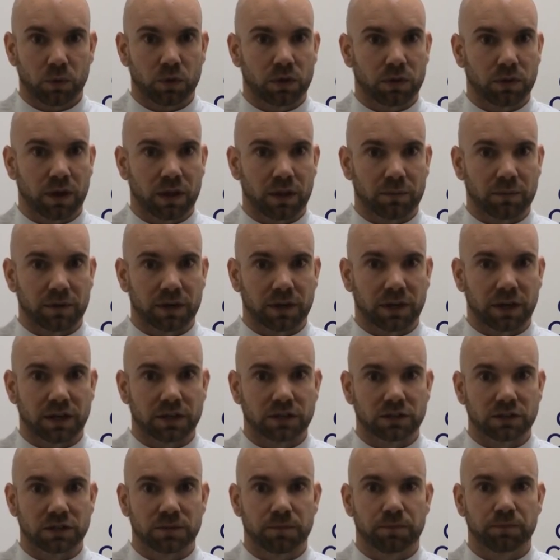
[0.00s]
with other
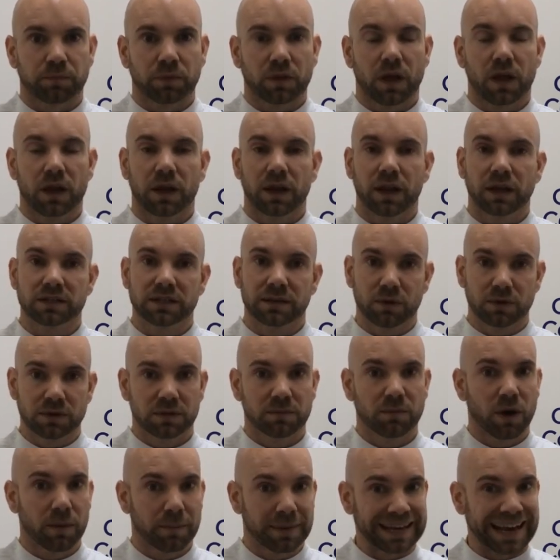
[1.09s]
medications. Now sometimes
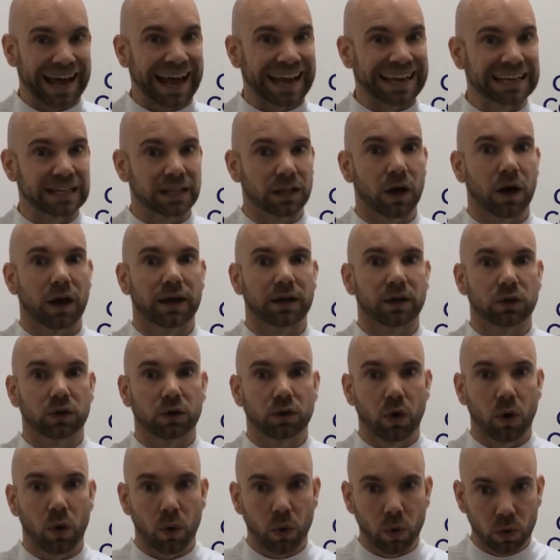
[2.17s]
there might be an underlying
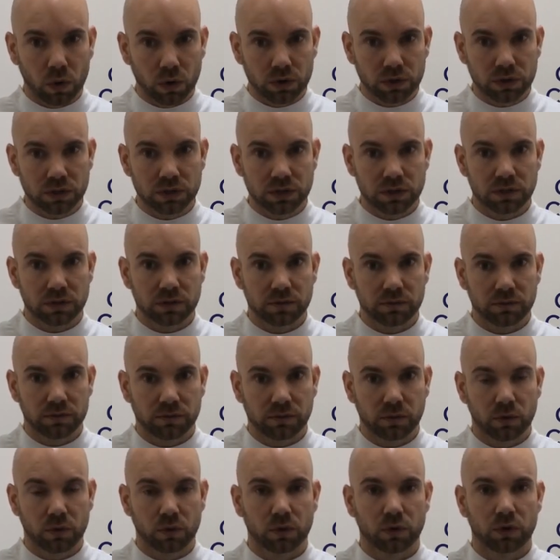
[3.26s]
cause
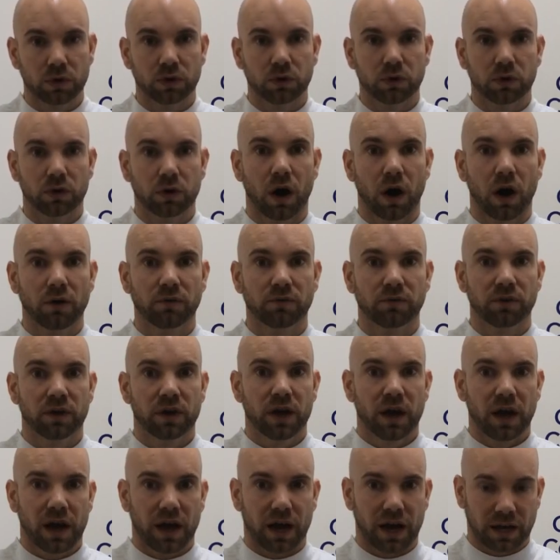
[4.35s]
for cough,
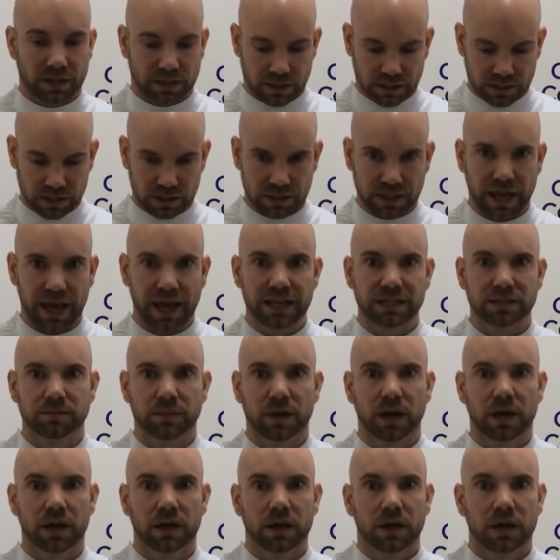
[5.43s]
such as
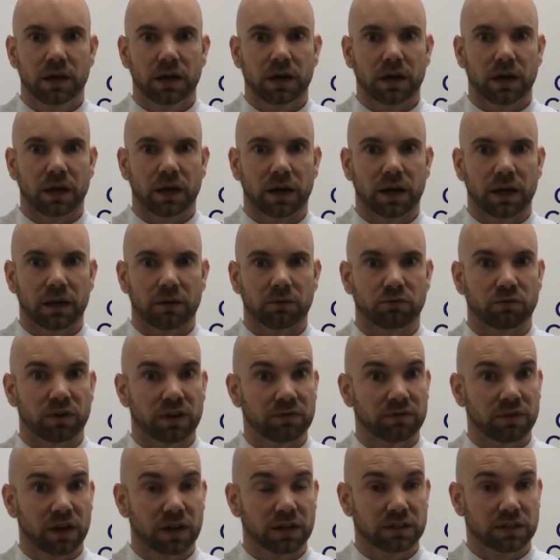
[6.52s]
asthma. A
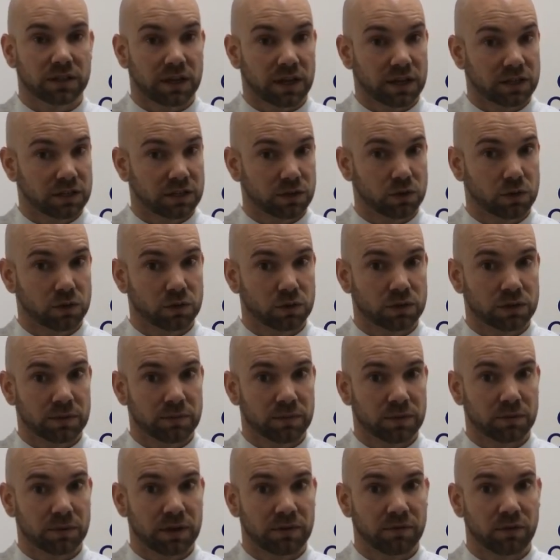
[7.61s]
reflux can actually cause
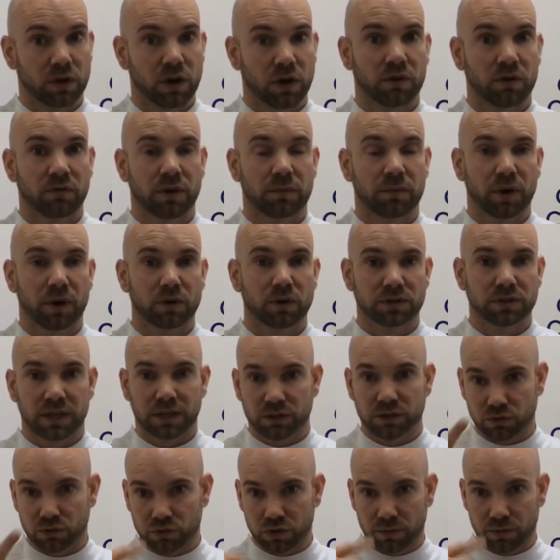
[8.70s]
some people to have a cough, a
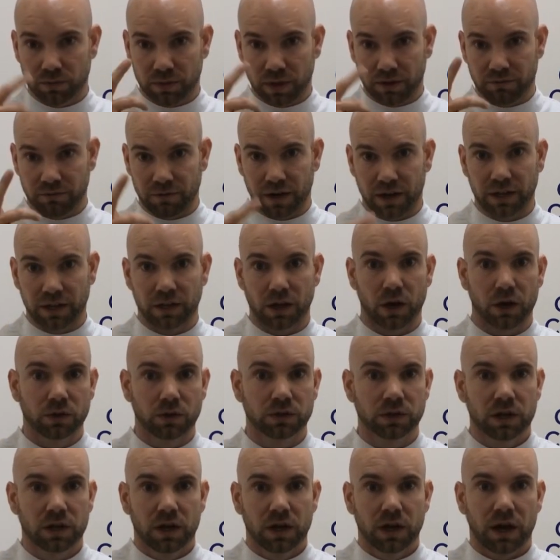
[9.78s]
postnasal drip, that runny
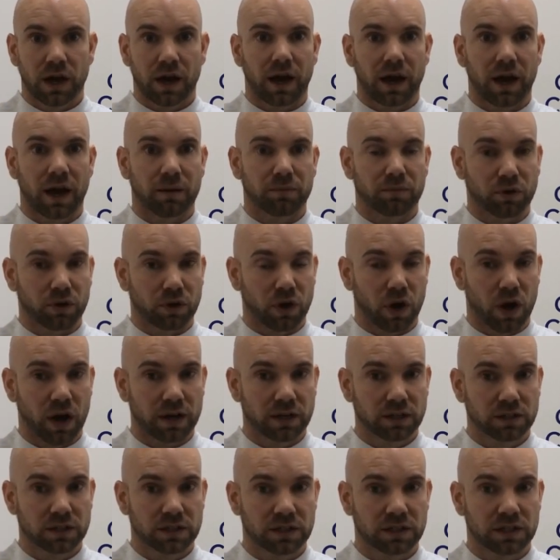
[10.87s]
nose.
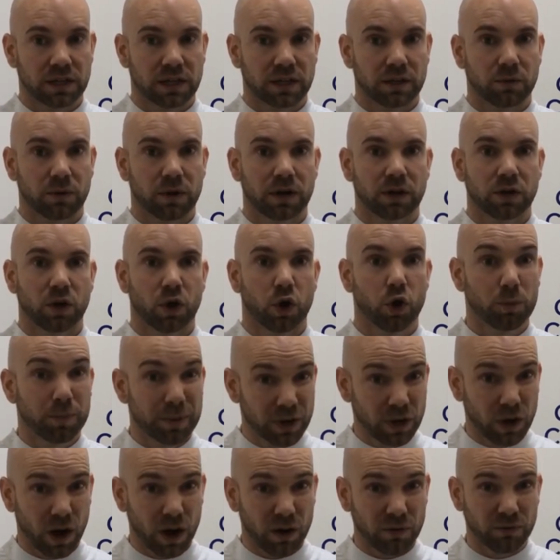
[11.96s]
Bronchitis is another one.
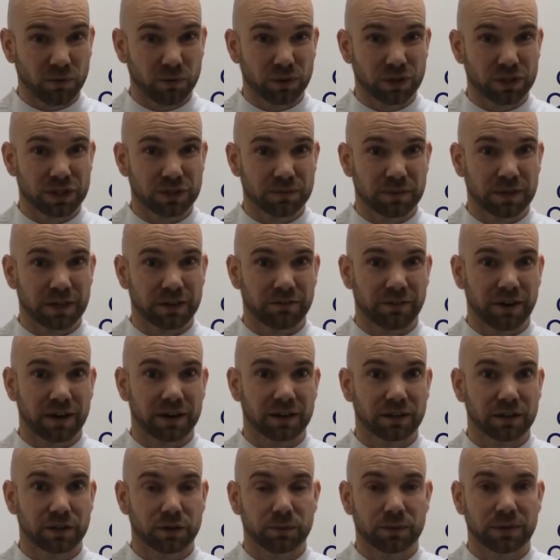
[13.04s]
Whooping cough, which has been around
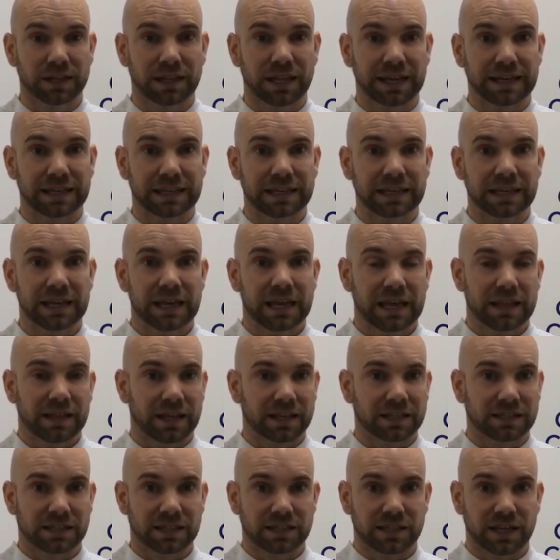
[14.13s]
a little bit lately.
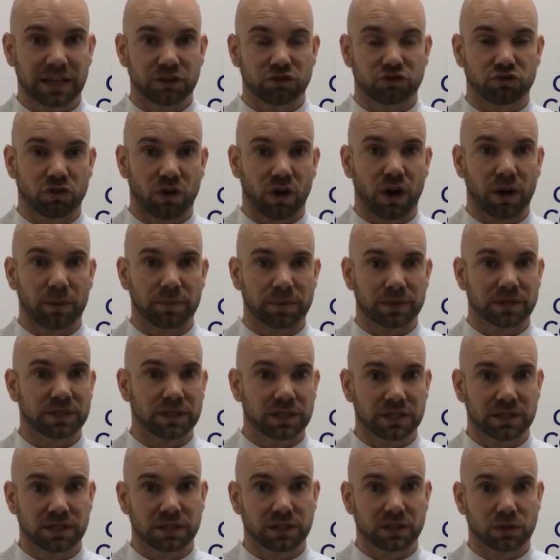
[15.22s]
That's just that dry,
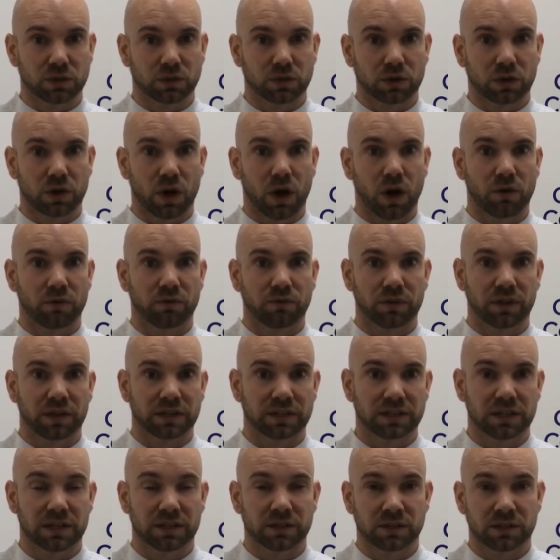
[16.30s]
persistent sort of cough
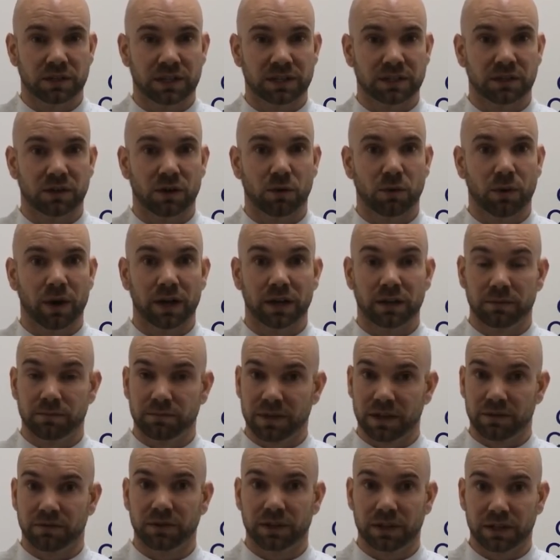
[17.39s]
that just doesn't go away. You
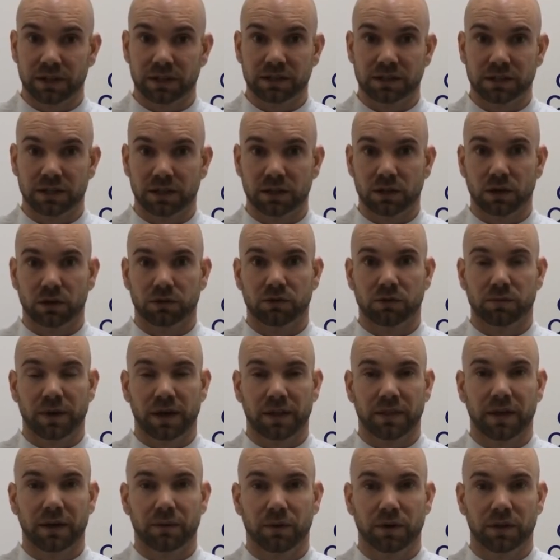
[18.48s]
definitely need to see a doctor
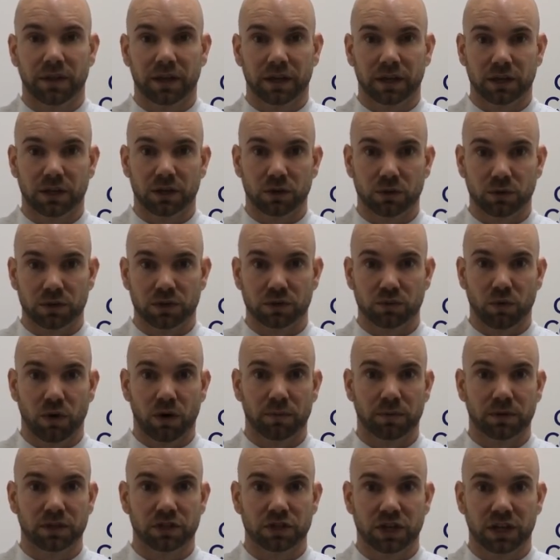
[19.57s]
about that one. They can do a
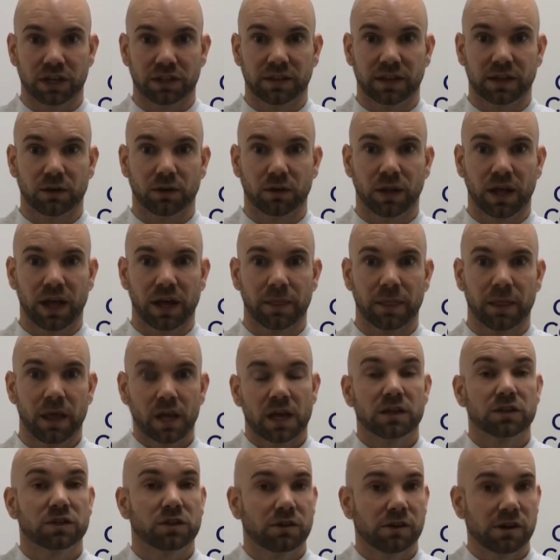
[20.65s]
swab and check that all out.
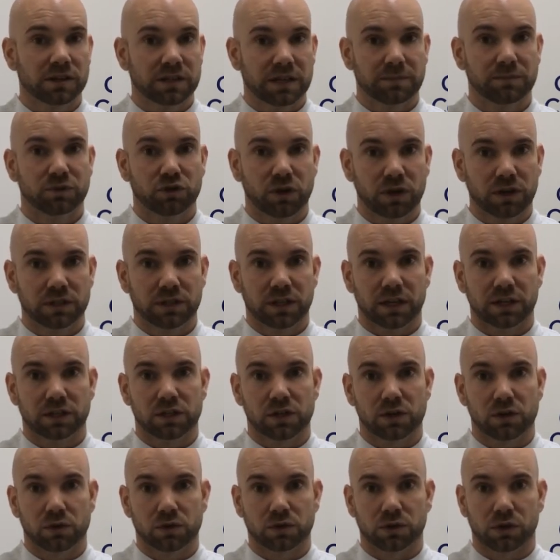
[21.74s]
So there are some drugs that
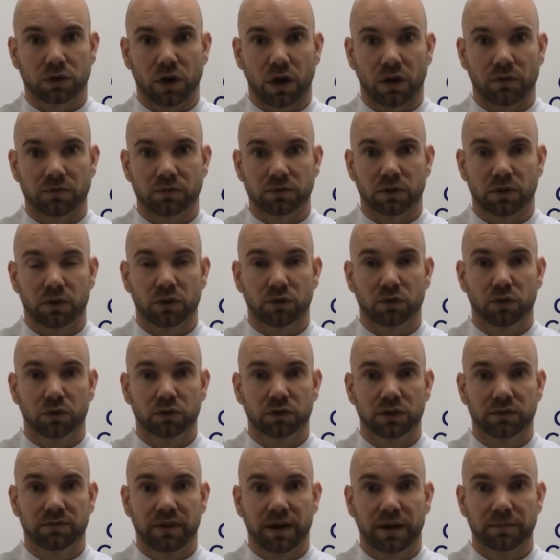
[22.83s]
actually cause a cough. So you talk
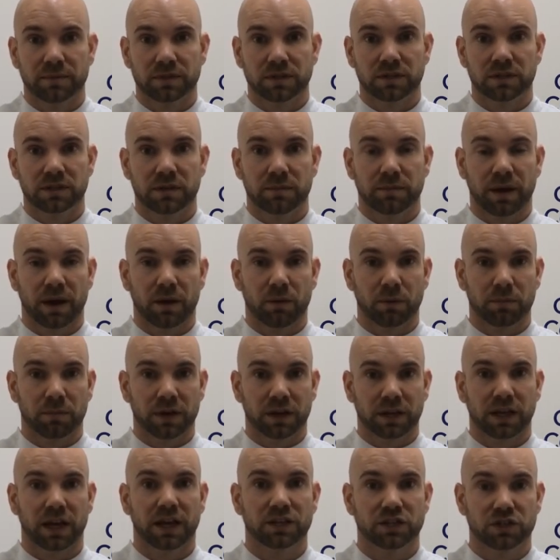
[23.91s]
to your pharmacist about what
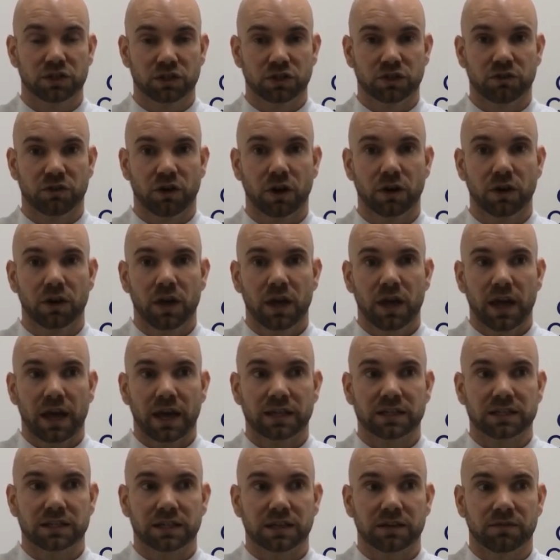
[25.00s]
medications you're on
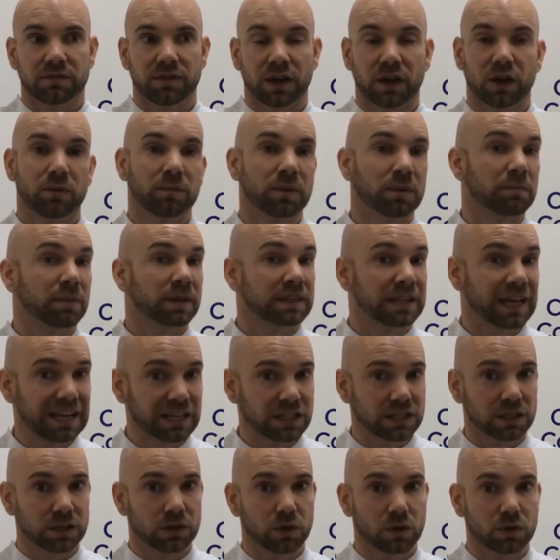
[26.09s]
and see if that could be
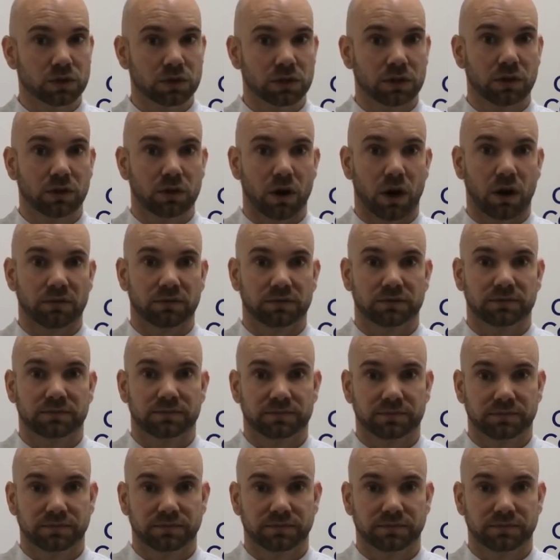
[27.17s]
potentially causing your cough.